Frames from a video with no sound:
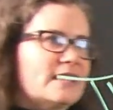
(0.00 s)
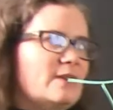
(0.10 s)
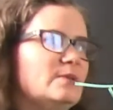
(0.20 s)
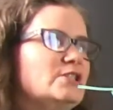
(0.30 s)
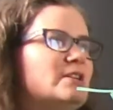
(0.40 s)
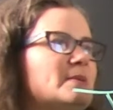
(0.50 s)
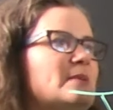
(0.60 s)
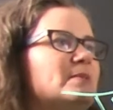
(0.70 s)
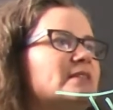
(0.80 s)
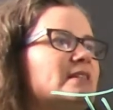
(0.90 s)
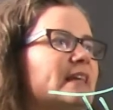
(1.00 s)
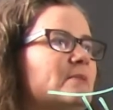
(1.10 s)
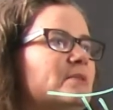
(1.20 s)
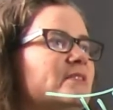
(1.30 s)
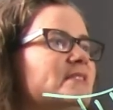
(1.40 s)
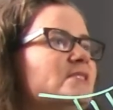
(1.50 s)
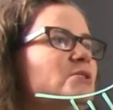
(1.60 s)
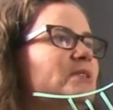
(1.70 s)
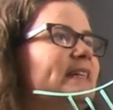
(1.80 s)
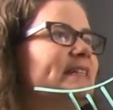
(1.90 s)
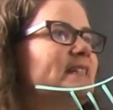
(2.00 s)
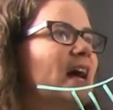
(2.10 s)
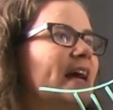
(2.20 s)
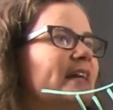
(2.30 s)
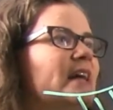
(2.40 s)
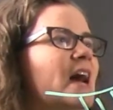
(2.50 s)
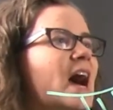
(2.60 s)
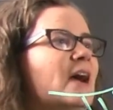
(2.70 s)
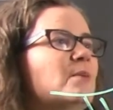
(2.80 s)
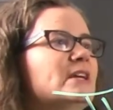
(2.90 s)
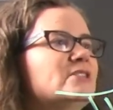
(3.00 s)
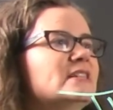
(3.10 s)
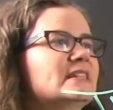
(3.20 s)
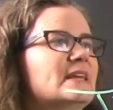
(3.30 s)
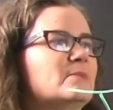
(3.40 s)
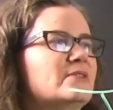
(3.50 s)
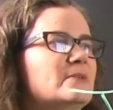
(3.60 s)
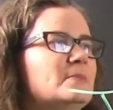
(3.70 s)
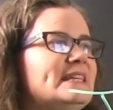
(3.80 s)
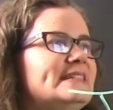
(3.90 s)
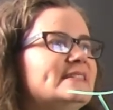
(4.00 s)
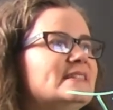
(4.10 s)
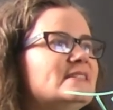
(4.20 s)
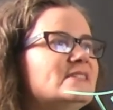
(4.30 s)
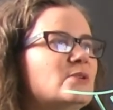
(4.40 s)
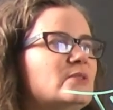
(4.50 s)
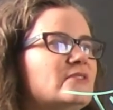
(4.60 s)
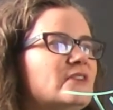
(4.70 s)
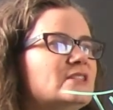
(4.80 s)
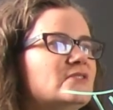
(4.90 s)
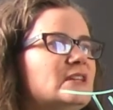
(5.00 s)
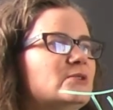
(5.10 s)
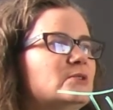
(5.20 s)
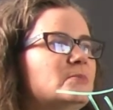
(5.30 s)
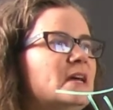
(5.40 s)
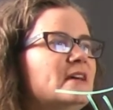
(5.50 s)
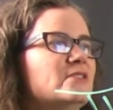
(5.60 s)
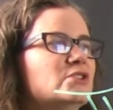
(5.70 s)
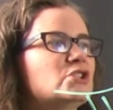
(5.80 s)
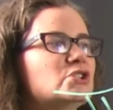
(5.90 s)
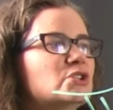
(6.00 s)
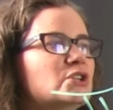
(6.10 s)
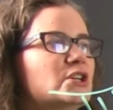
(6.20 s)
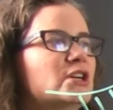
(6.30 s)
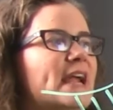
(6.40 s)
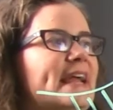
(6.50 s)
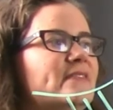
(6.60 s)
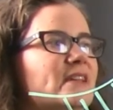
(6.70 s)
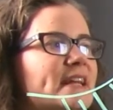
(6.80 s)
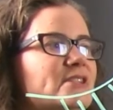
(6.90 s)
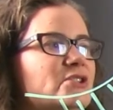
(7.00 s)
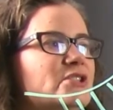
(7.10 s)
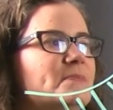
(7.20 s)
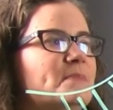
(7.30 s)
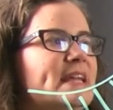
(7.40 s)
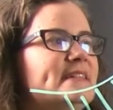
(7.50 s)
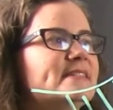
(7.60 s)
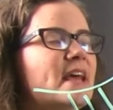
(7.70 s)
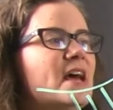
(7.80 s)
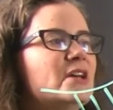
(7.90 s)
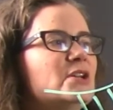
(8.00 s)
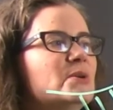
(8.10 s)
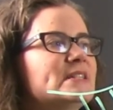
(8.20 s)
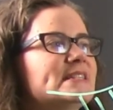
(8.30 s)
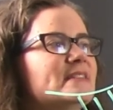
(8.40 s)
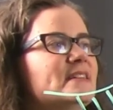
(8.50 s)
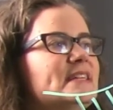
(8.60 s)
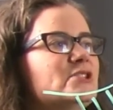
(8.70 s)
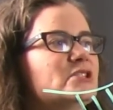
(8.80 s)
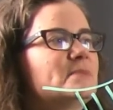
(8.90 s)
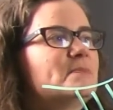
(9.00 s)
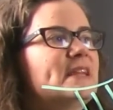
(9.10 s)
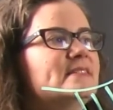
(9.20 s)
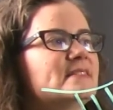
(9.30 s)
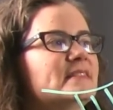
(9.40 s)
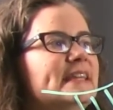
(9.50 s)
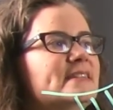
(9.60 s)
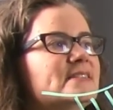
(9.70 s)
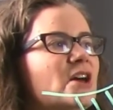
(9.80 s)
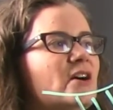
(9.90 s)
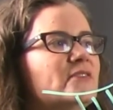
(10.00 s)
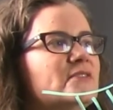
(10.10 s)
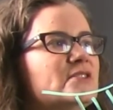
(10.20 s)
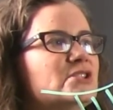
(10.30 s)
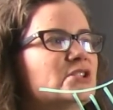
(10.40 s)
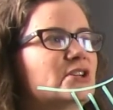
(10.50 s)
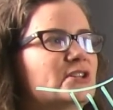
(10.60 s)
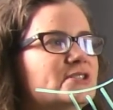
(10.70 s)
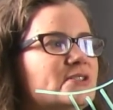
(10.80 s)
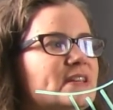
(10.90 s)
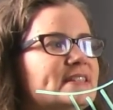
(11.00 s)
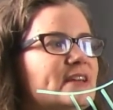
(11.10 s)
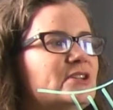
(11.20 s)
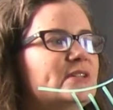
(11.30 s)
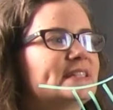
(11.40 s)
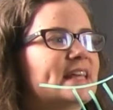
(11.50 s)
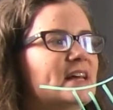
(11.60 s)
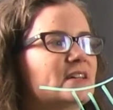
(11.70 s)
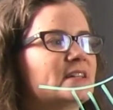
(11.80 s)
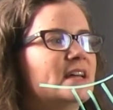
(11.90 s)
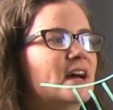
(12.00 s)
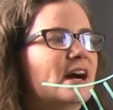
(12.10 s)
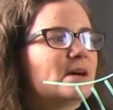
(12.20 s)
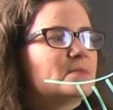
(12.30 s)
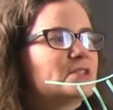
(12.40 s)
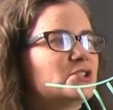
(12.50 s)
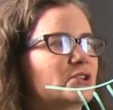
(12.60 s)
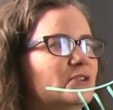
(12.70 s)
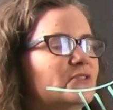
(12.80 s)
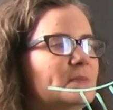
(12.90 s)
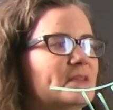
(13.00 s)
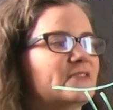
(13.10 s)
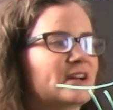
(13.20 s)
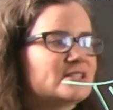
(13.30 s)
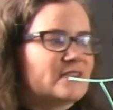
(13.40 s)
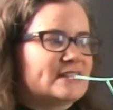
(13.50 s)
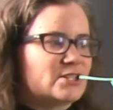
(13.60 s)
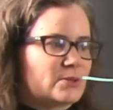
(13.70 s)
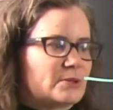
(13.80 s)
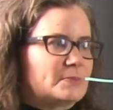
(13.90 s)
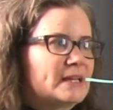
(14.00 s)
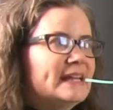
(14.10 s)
I want you to be able to label this nucleotide. I want you to label the pieces, so the phosphate group, the sugar, and the nitrogen base. Notice that the nitrogen base links off of the sugar, so that's how you can tell the sugar from the phosphate group.